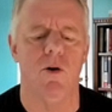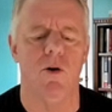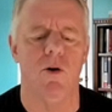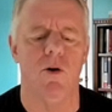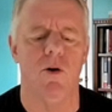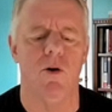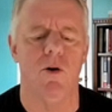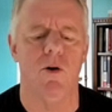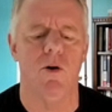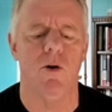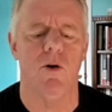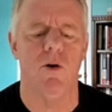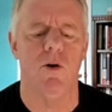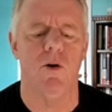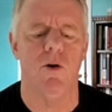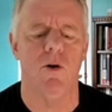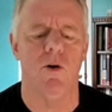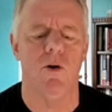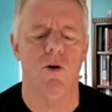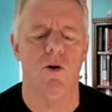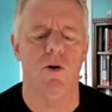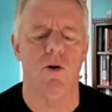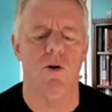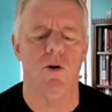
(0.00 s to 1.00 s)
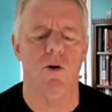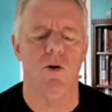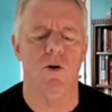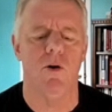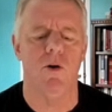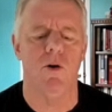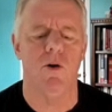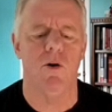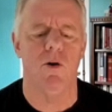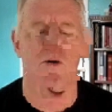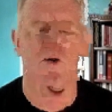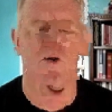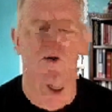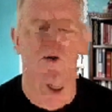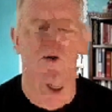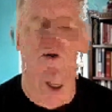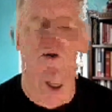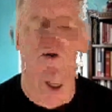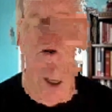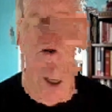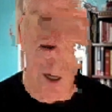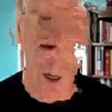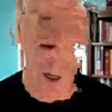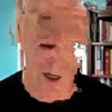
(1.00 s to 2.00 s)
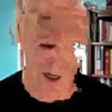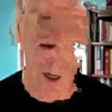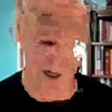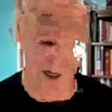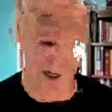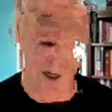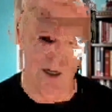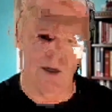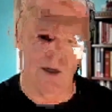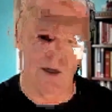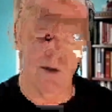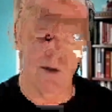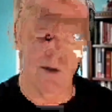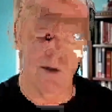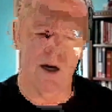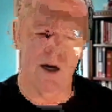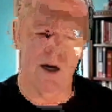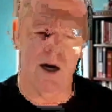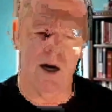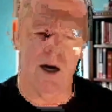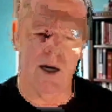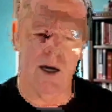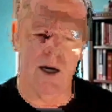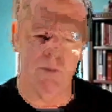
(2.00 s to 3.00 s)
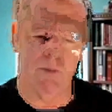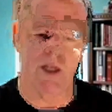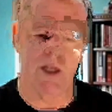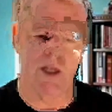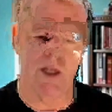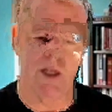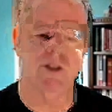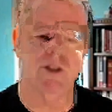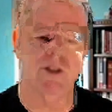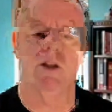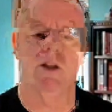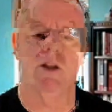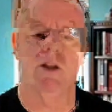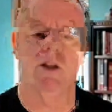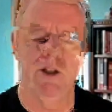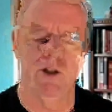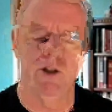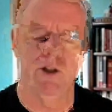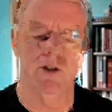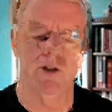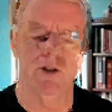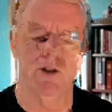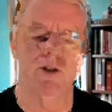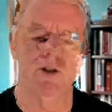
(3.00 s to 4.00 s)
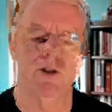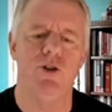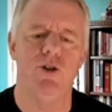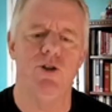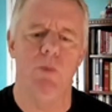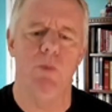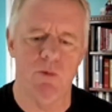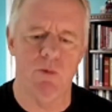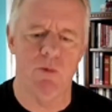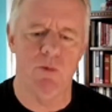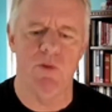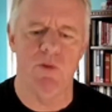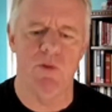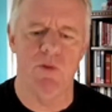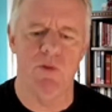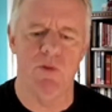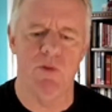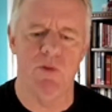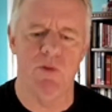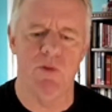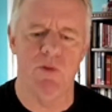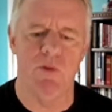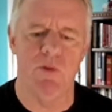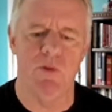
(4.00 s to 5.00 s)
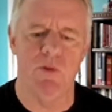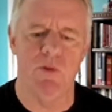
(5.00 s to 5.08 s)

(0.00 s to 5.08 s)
um, uh, I Pledge Allegiance to My Refrigerator